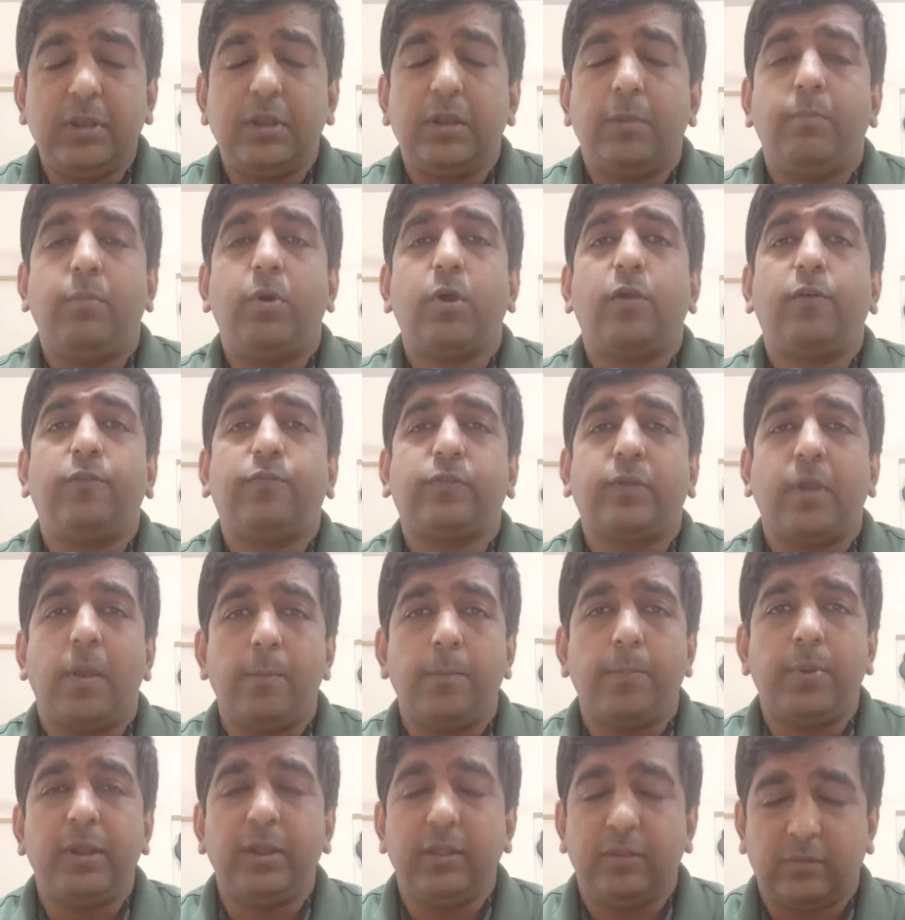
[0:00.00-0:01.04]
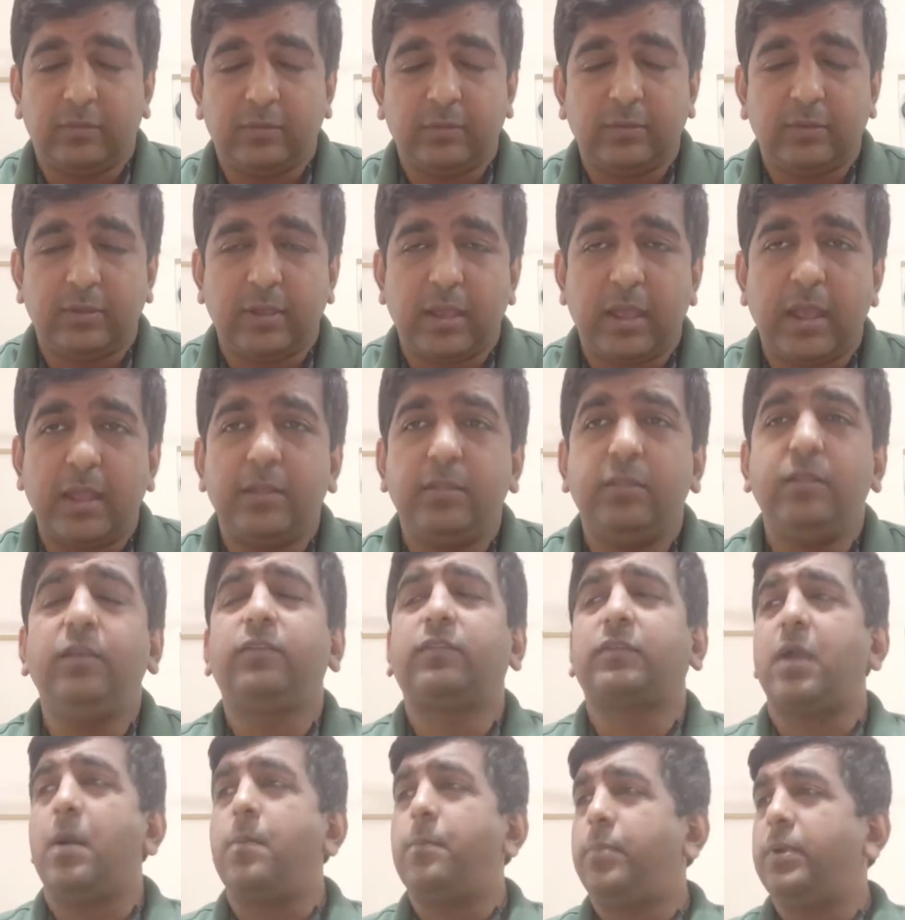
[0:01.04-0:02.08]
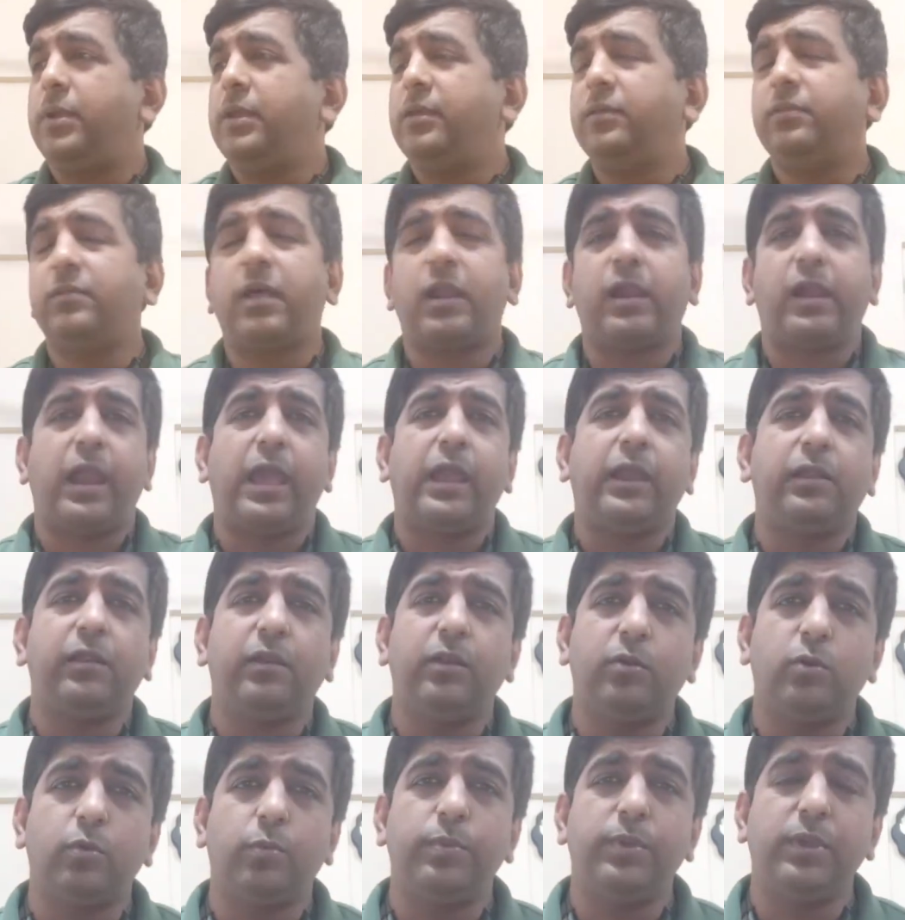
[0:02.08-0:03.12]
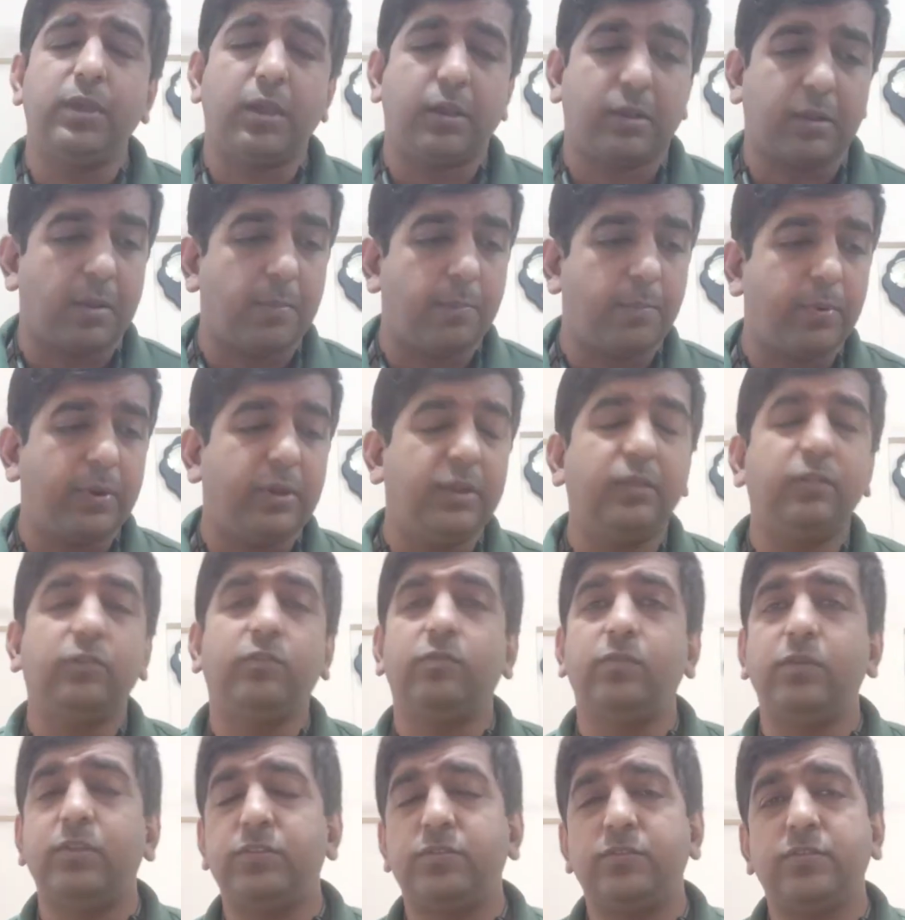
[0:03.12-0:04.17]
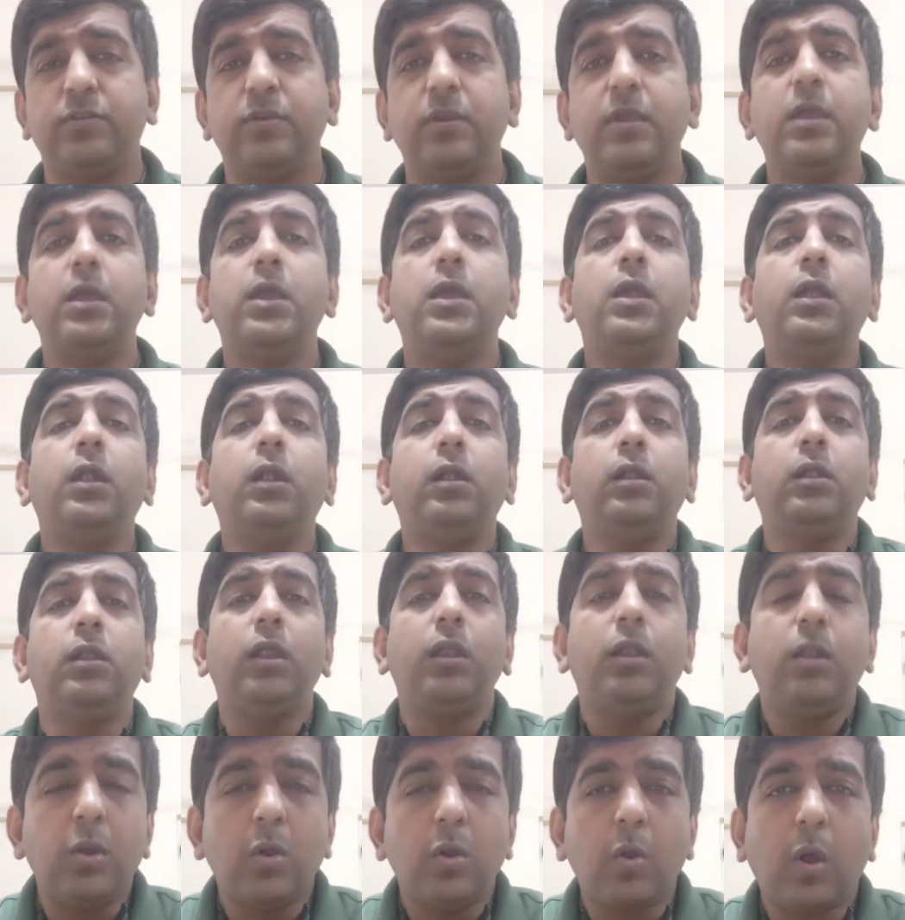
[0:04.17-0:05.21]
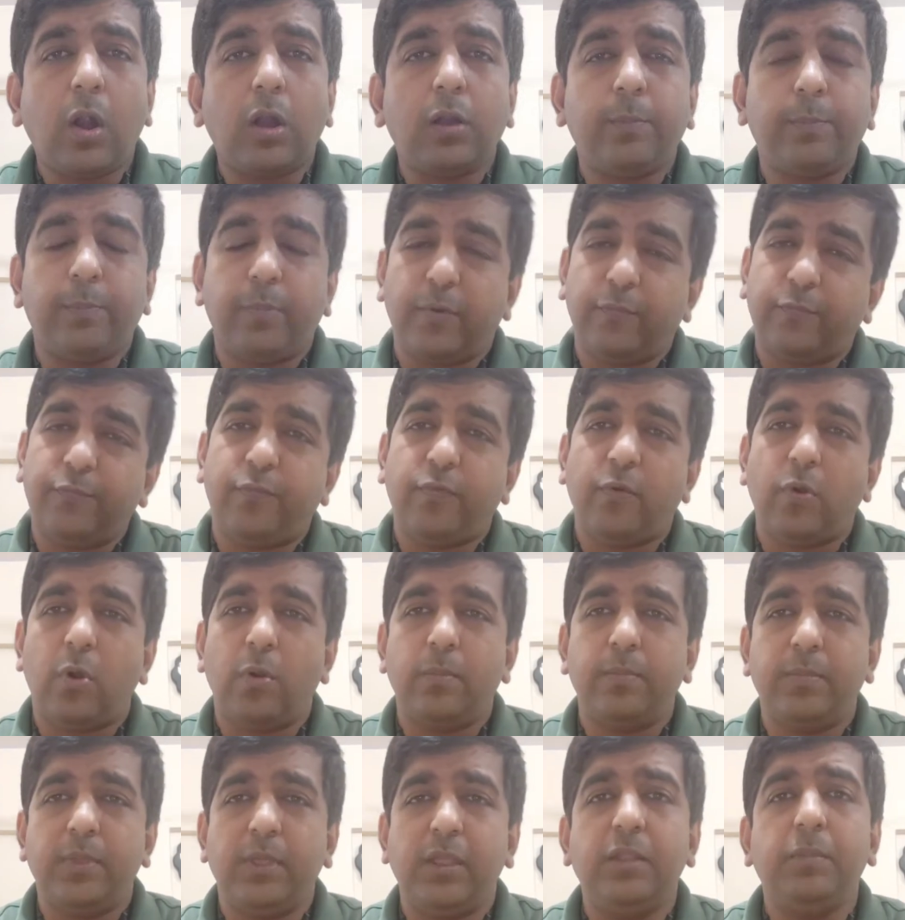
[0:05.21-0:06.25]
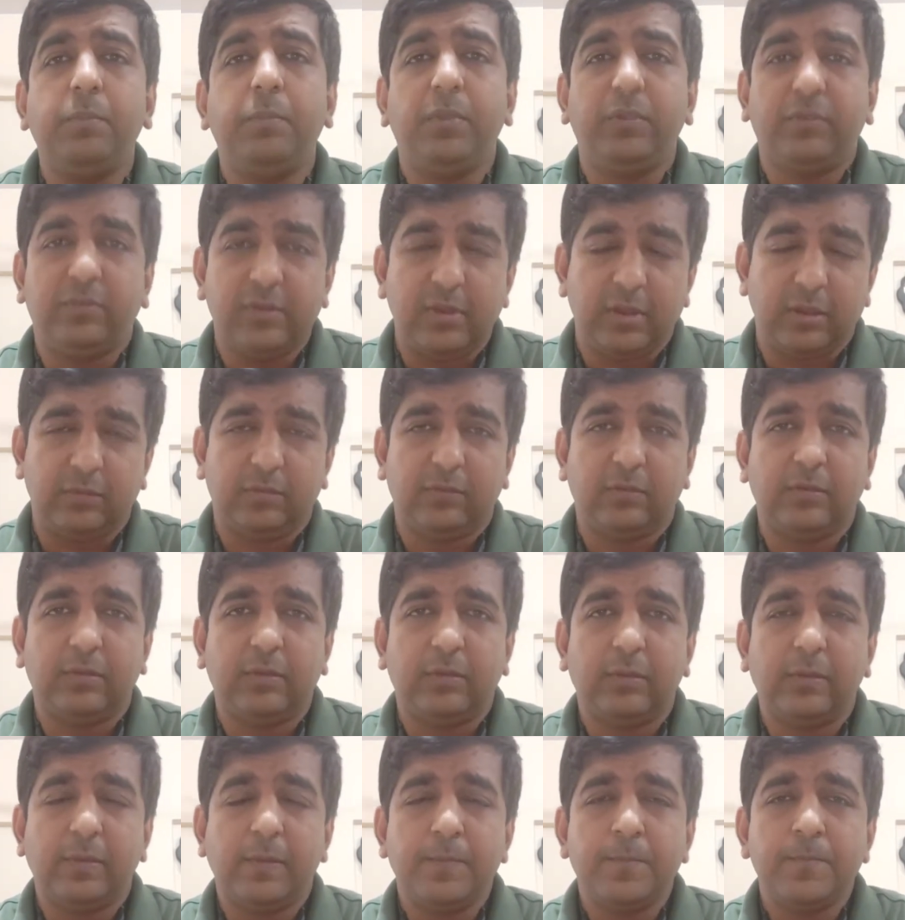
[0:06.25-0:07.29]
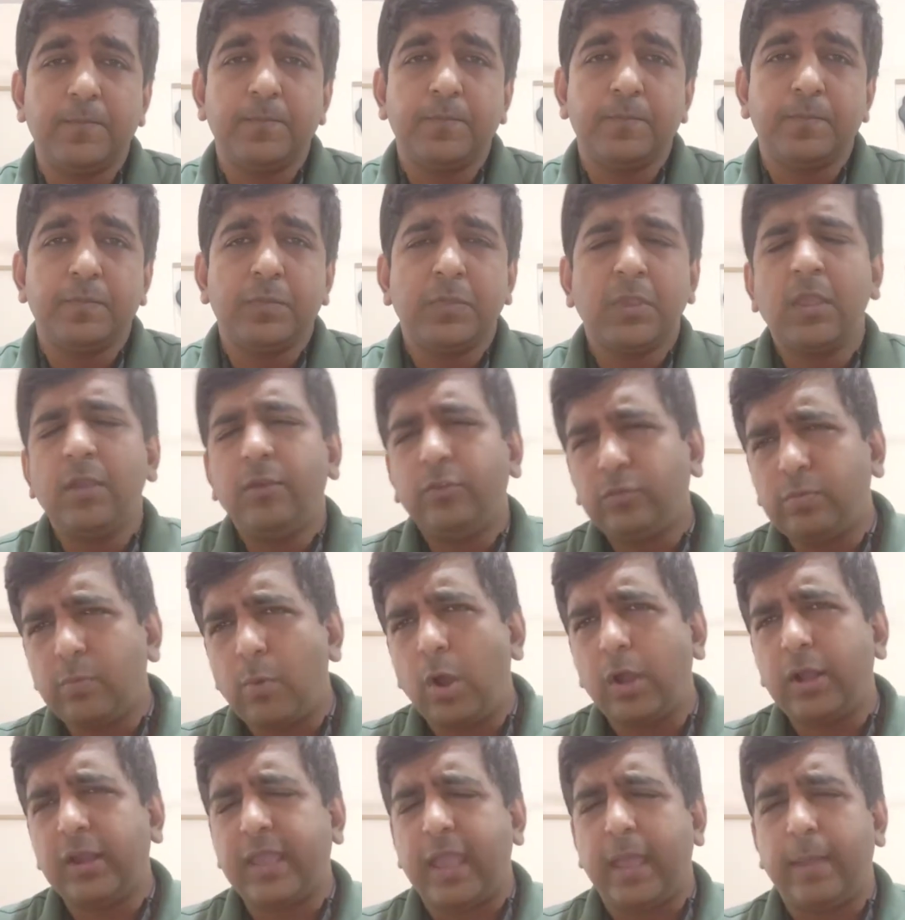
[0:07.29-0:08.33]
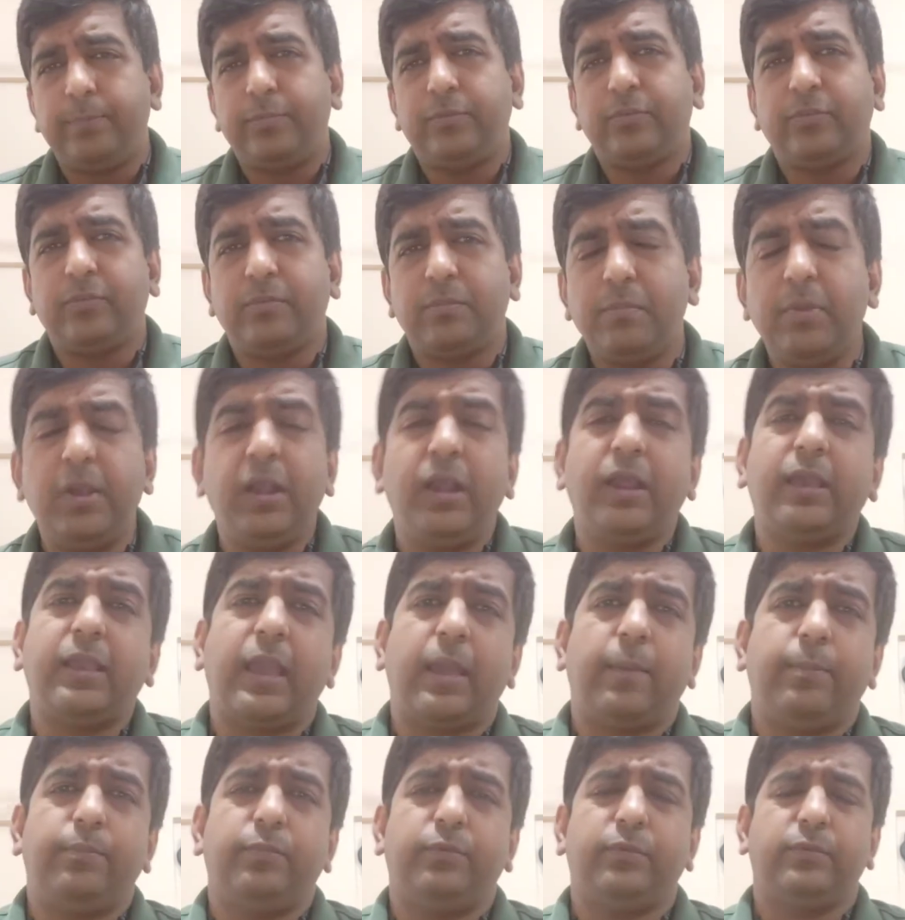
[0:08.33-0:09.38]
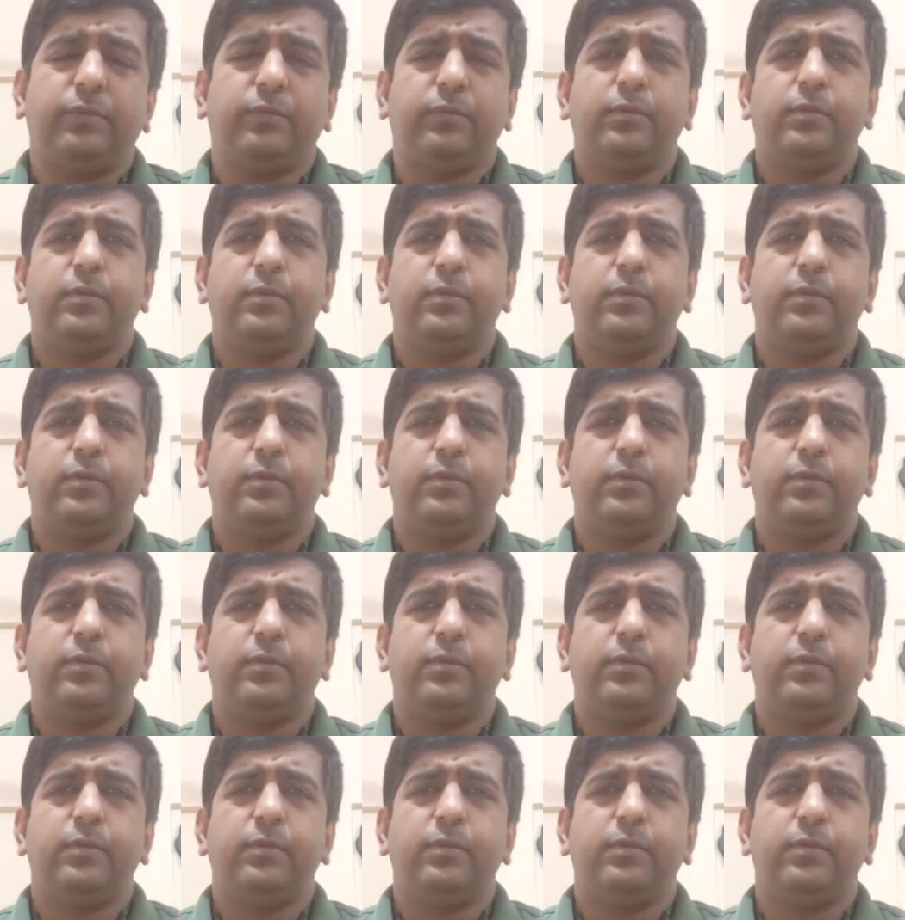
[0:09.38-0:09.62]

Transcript: in number of companies, and these companies are likely to be companies which did not perform in business. Small caps, mid caps.